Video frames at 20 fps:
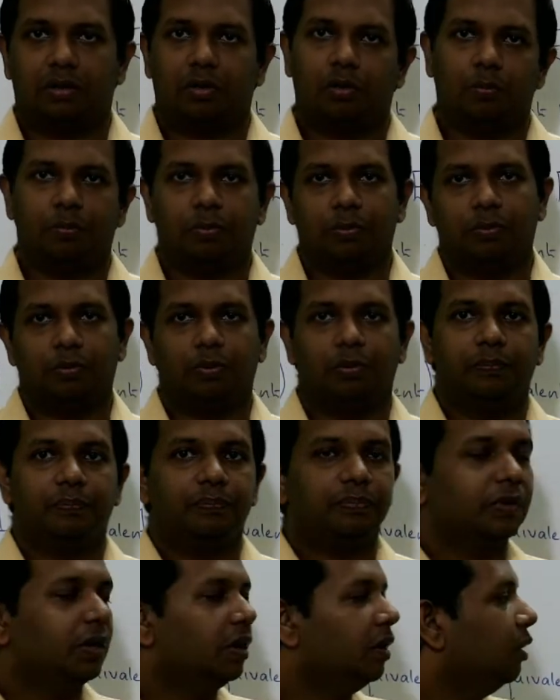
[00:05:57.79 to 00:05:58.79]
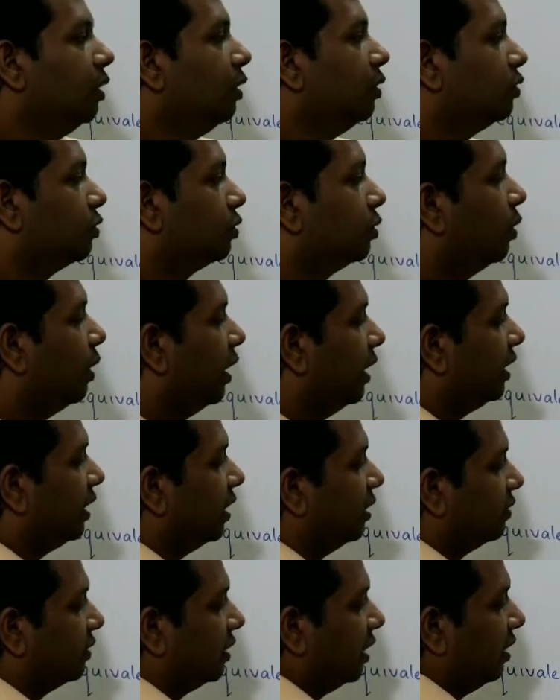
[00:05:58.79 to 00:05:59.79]
hope you know so I
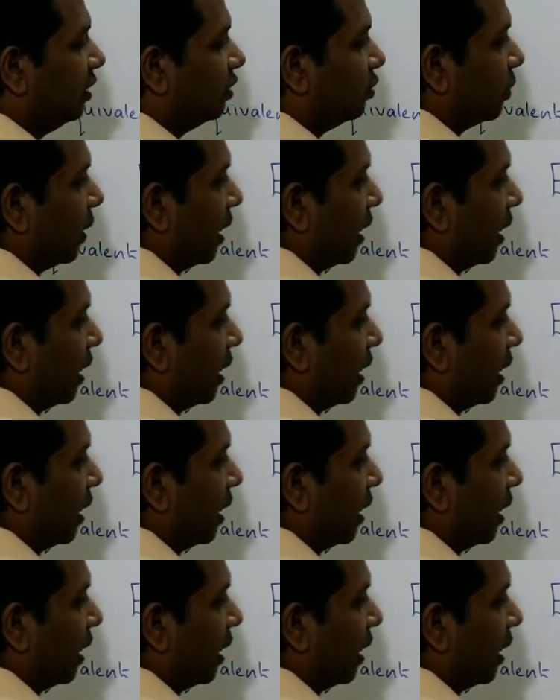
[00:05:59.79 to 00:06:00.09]
can say its